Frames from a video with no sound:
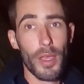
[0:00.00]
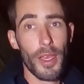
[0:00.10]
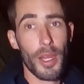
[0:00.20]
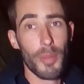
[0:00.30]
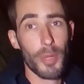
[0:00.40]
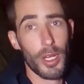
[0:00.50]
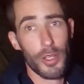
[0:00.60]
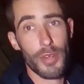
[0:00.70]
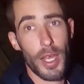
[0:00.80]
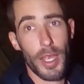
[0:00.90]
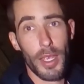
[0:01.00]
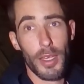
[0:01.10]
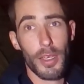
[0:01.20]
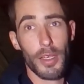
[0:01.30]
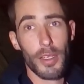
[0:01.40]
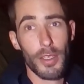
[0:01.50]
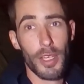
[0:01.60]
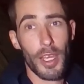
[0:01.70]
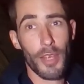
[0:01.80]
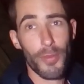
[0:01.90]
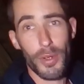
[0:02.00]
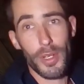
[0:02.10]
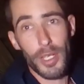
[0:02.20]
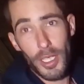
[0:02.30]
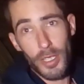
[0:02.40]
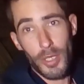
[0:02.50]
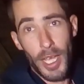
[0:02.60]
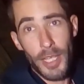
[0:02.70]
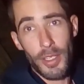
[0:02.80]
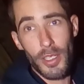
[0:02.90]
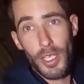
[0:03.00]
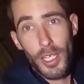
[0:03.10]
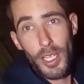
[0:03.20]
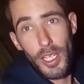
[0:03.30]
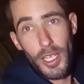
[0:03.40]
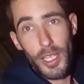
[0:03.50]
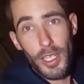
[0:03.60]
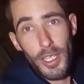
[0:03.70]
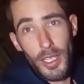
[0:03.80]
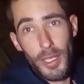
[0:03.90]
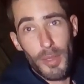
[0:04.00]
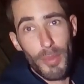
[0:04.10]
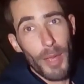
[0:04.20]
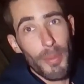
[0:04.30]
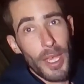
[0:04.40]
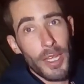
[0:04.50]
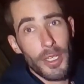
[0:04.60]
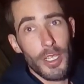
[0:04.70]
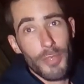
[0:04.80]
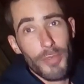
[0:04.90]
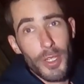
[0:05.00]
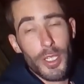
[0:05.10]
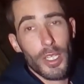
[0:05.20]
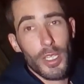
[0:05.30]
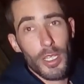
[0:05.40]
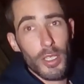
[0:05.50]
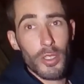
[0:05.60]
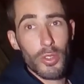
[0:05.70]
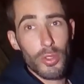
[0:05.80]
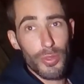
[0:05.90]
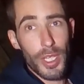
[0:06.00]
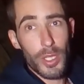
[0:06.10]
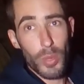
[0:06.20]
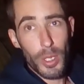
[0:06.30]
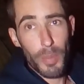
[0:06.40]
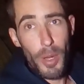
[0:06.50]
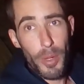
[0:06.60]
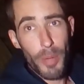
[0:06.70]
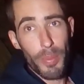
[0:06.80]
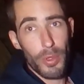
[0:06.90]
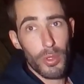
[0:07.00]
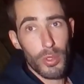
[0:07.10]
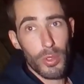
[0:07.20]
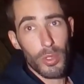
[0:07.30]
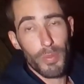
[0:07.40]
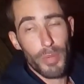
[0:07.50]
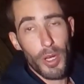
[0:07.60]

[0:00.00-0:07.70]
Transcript: And I'm gonna try that for tonight. And my mate, he's fishing 2 rigs with pop-up, or